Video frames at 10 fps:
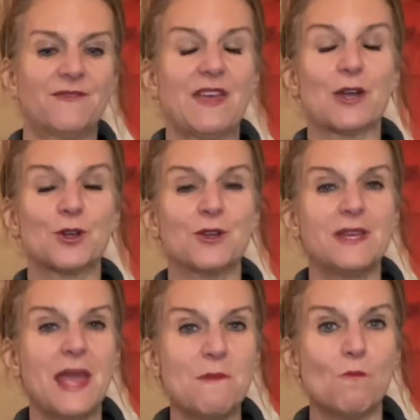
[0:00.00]
that
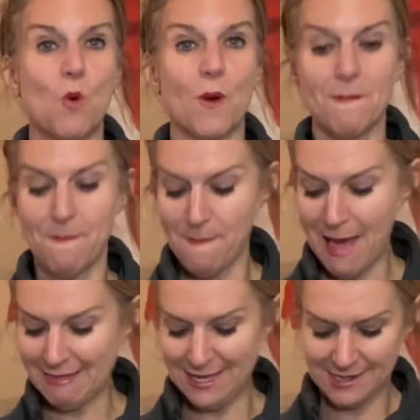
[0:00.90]
create more
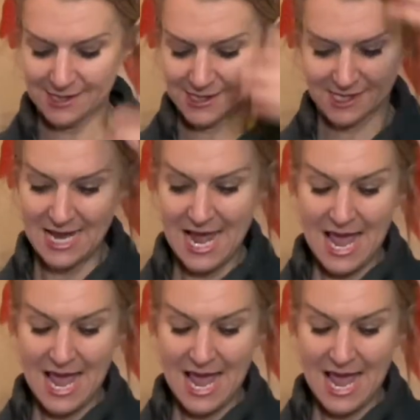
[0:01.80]
balance.